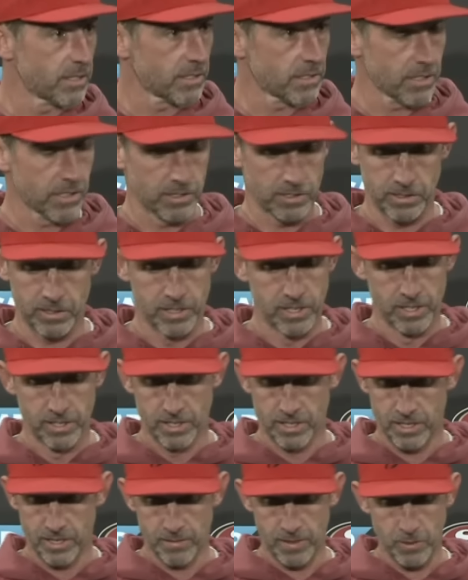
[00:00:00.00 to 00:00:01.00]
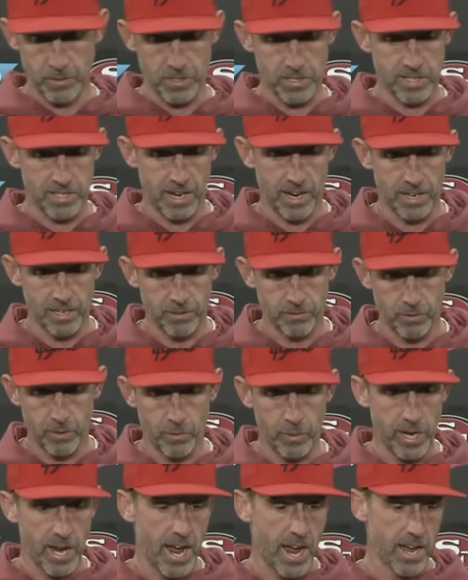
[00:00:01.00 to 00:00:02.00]
So that was a sign of what
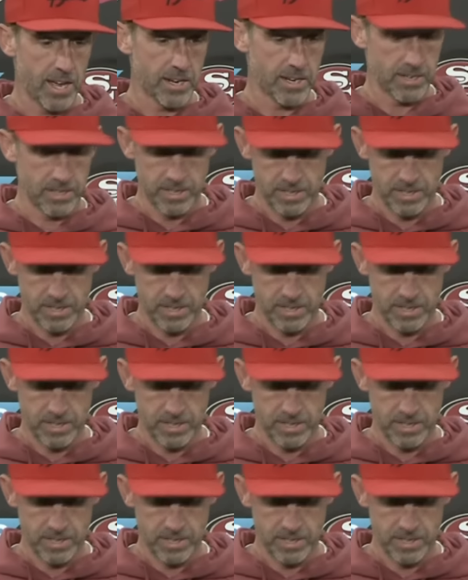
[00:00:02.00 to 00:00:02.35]
we had.